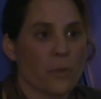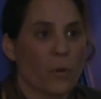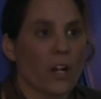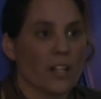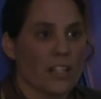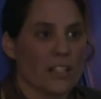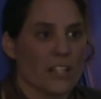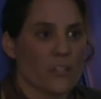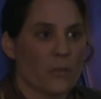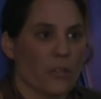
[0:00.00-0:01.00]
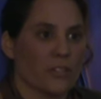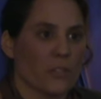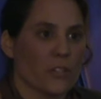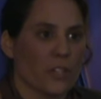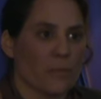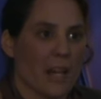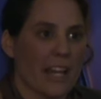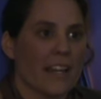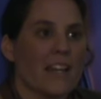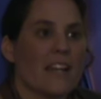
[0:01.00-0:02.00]
work on the Industrial Revolution
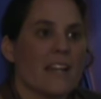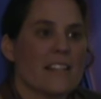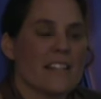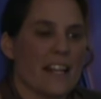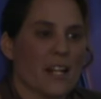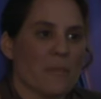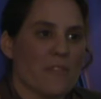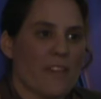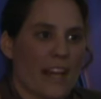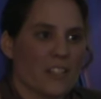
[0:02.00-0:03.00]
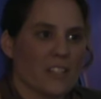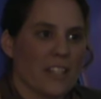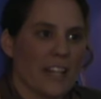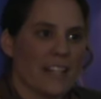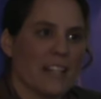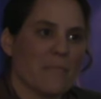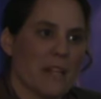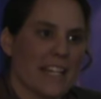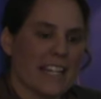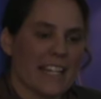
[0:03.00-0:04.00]
by setting up a factory line and
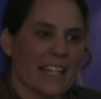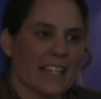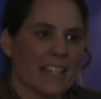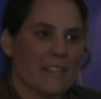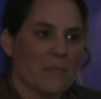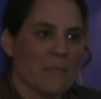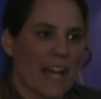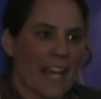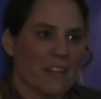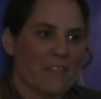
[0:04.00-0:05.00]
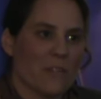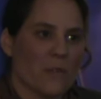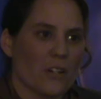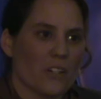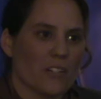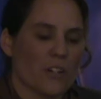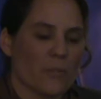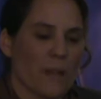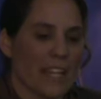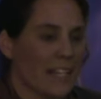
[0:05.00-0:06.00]
making
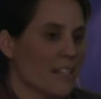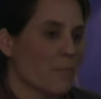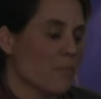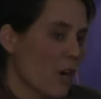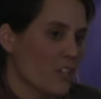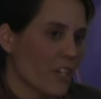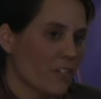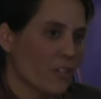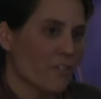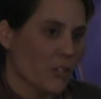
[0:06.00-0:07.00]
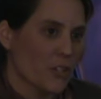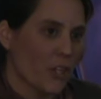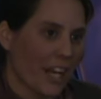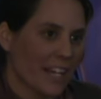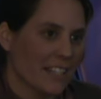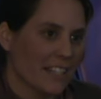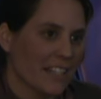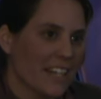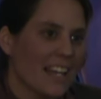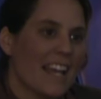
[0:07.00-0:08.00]
making some project for the first grade.
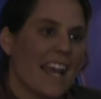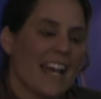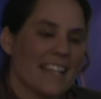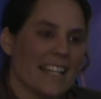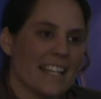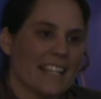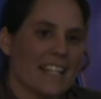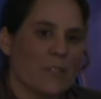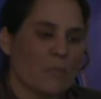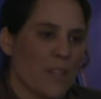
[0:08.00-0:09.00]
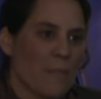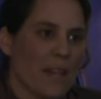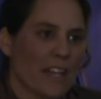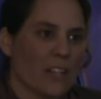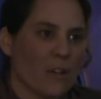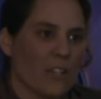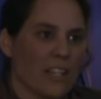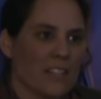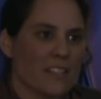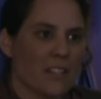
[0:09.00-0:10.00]
And then they make
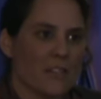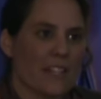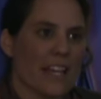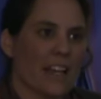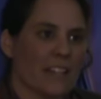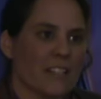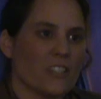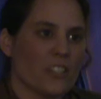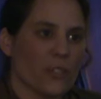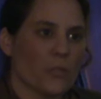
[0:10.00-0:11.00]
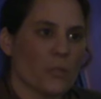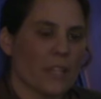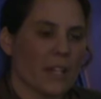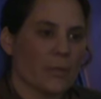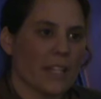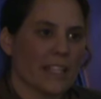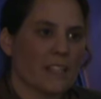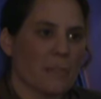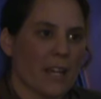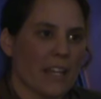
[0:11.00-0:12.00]
clothing, so they can choose what they would like
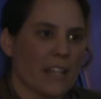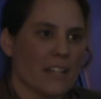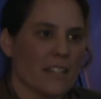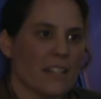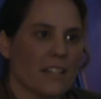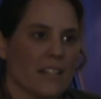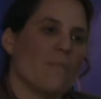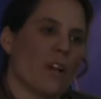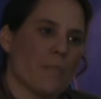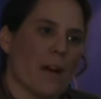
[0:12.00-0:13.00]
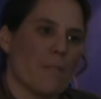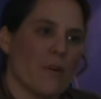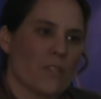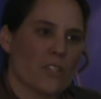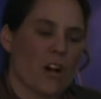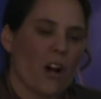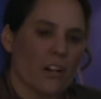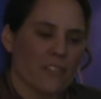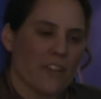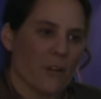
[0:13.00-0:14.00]
to make. One of my most
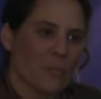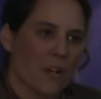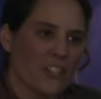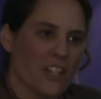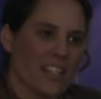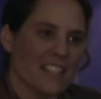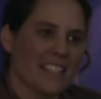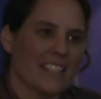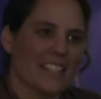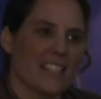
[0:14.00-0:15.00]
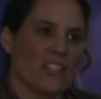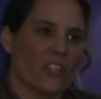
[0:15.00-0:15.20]
heartfelt projects is the